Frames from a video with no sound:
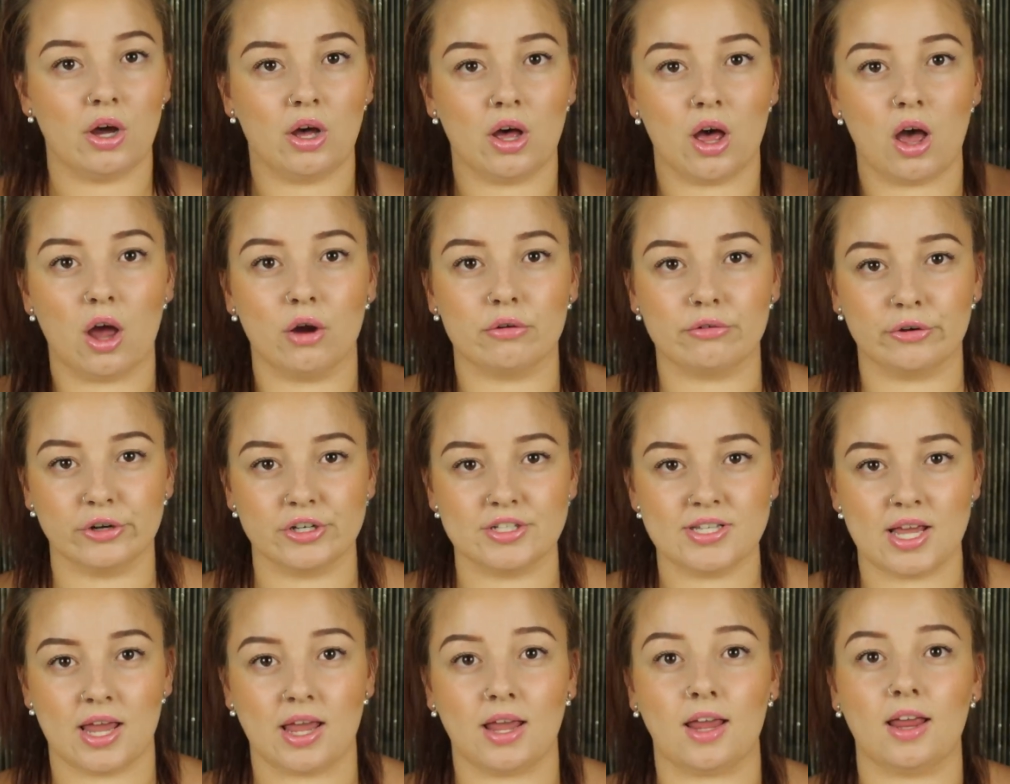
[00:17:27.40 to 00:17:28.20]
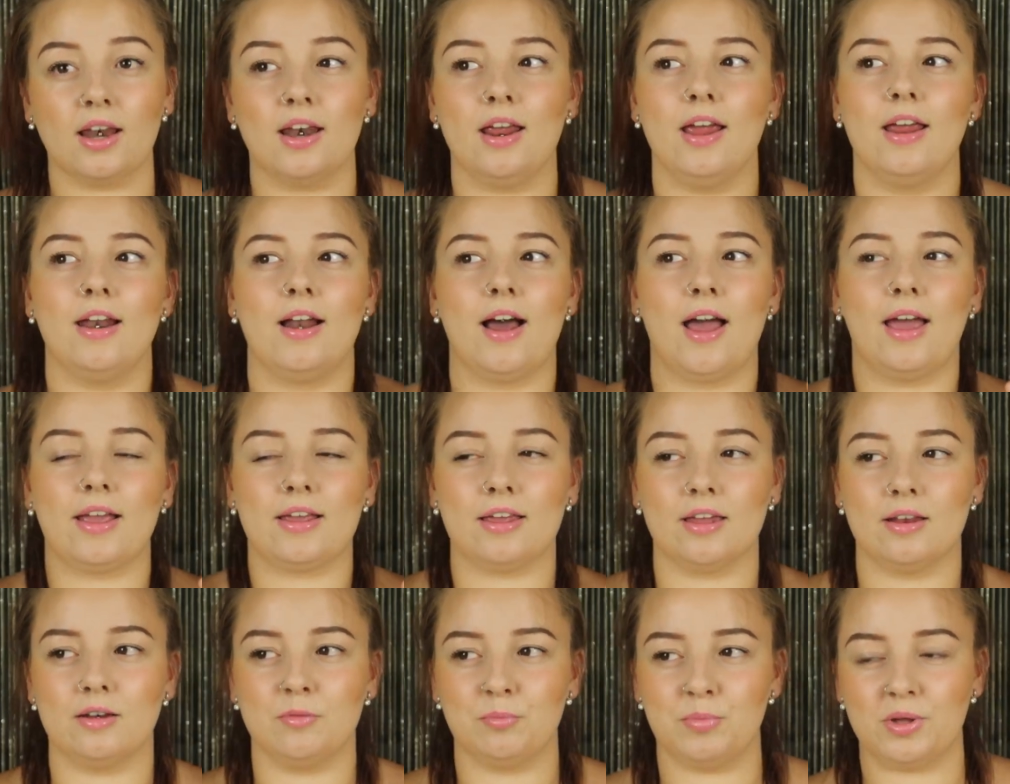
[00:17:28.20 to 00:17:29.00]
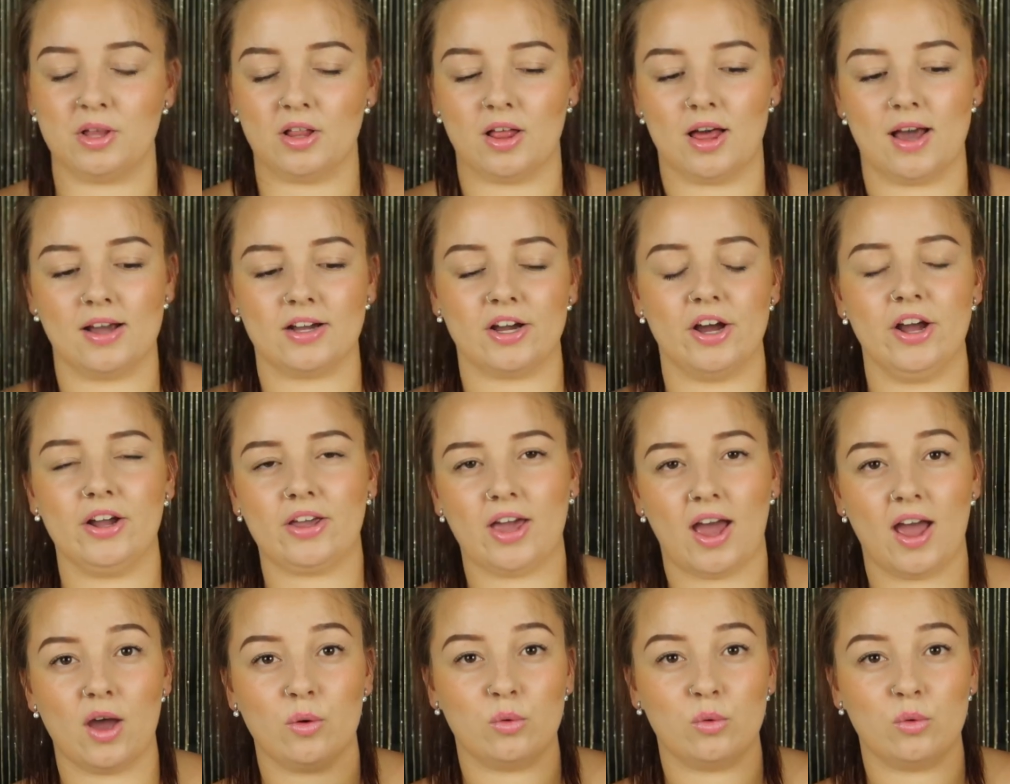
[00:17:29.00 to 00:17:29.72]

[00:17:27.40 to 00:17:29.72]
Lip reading: a routine, and I can be like, okay,